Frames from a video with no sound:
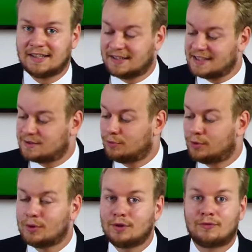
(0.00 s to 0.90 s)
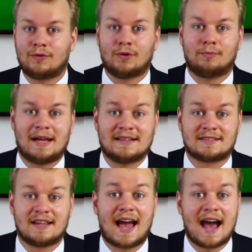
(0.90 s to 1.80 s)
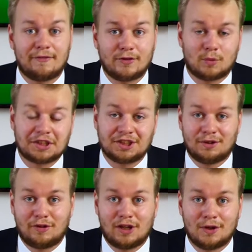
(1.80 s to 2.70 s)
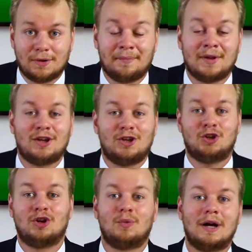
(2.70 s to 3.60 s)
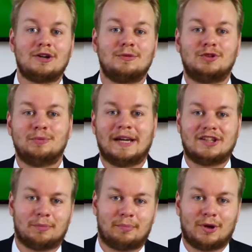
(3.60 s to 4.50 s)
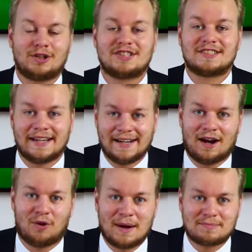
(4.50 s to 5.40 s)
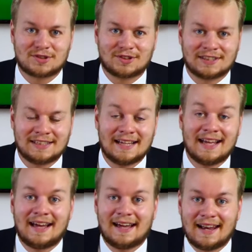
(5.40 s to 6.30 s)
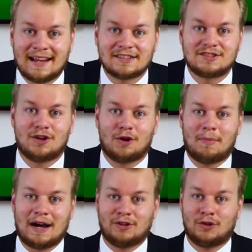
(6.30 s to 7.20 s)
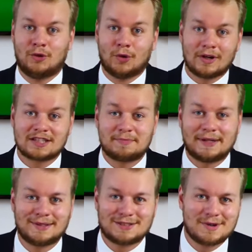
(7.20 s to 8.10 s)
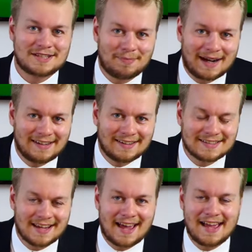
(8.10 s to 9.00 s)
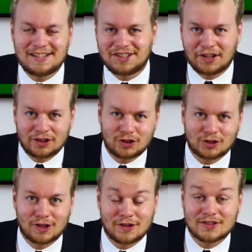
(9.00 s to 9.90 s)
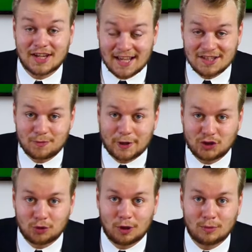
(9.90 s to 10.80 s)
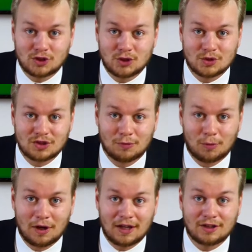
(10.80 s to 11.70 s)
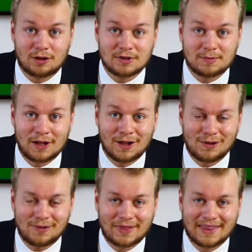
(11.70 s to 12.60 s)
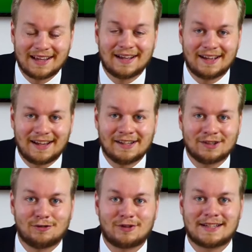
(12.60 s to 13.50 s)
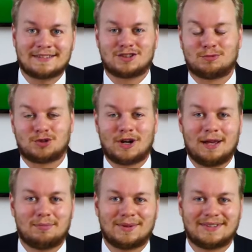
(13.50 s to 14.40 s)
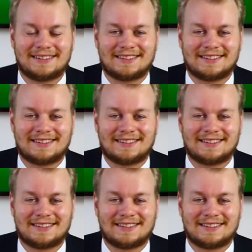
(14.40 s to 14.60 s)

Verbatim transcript: in these beautiful pens after watching the video, you're welcome to make your purchase in our web store. Let us know about your experience with spiders and share your thoughts and special moments using Montblanc in the comments below. And don't forget to subscribe.